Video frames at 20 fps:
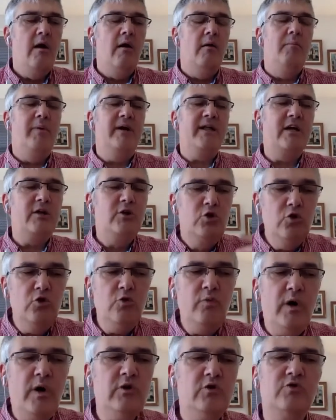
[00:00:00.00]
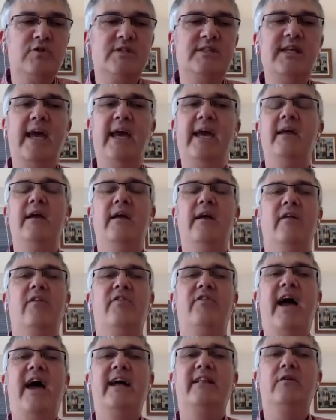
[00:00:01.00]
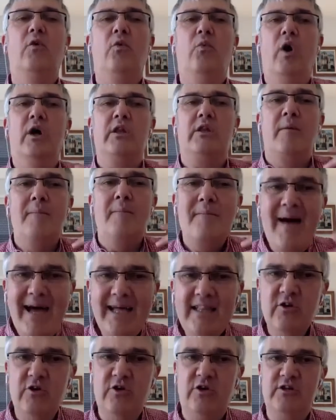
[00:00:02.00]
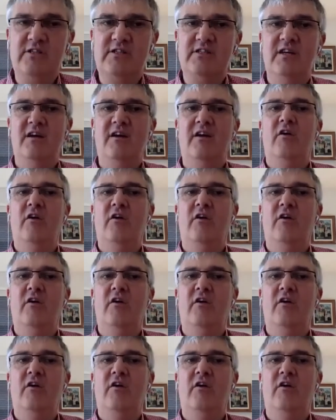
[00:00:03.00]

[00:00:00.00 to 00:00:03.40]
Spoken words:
But I do want to say that what matters